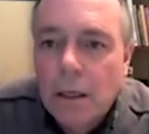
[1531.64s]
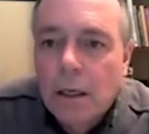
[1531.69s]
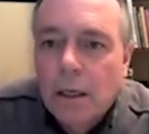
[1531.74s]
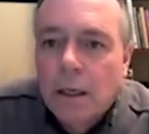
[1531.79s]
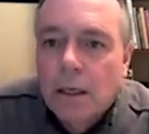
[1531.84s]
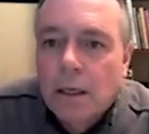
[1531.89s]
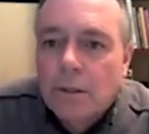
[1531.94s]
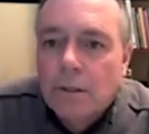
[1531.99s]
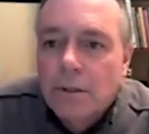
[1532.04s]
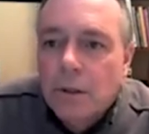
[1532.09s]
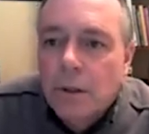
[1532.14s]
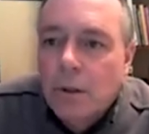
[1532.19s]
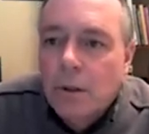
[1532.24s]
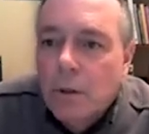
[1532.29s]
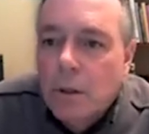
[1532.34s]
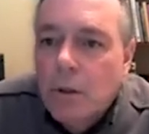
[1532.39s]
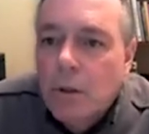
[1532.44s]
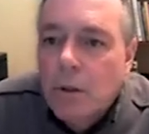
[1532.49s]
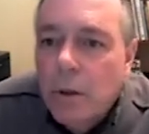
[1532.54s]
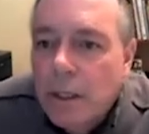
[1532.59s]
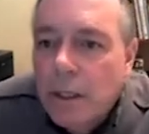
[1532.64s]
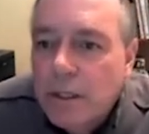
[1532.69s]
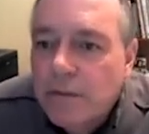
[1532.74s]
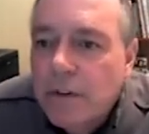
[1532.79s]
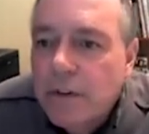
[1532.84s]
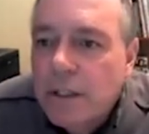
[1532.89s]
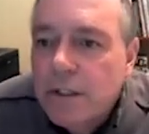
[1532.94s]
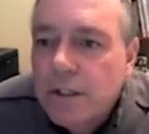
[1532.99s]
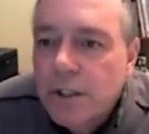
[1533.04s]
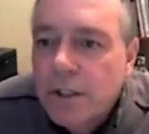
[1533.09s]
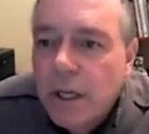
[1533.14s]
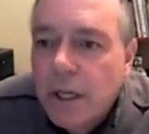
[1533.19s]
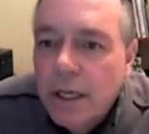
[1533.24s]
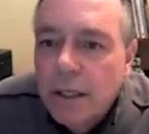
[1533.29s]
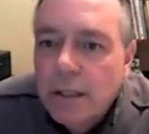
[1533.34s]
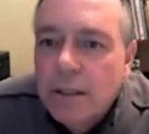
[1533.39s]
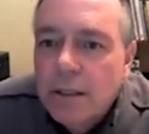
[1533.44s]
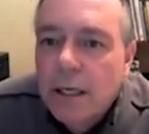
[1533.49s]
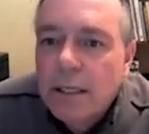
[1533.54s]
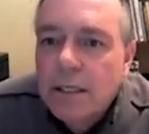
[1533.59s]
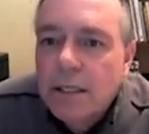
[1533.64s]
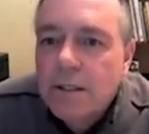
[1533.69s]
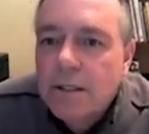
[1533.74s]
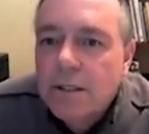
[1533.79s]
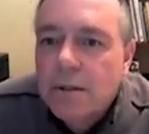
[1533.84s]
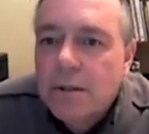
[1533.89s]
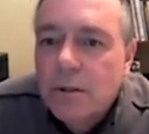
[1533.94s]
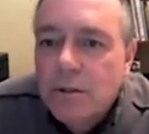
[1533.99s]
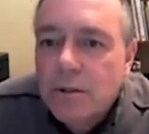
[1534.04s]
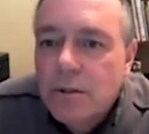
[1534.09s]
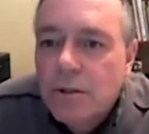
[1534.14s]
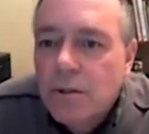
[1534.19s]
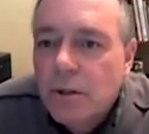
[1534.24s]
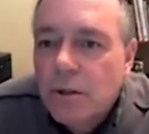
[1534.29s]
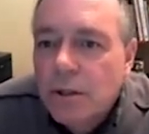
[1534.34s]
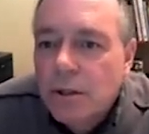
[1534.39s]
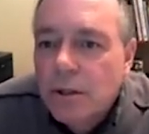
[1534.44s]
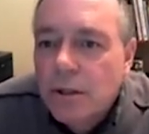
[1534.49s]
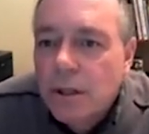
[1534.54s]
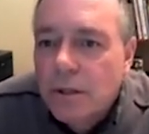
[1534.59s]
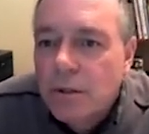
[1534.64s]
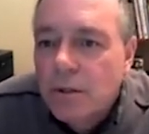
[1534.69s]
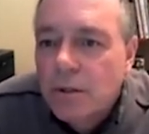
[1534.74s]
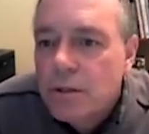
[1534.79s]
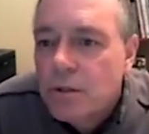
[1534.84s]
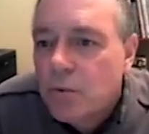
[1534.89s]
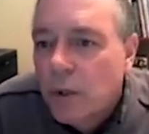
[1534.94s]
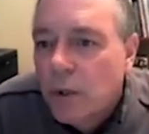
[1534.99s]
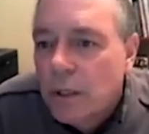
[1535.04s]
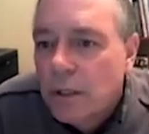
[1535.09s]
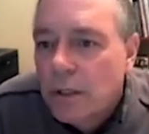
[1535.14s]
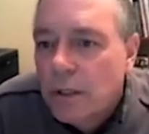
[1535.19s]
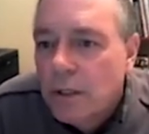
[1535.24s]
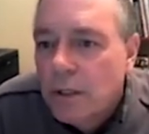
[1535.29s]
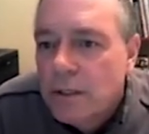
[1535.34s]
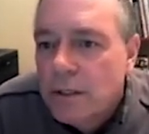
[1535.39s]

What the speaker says: So according to VJ, nice, looks good, good sweetness.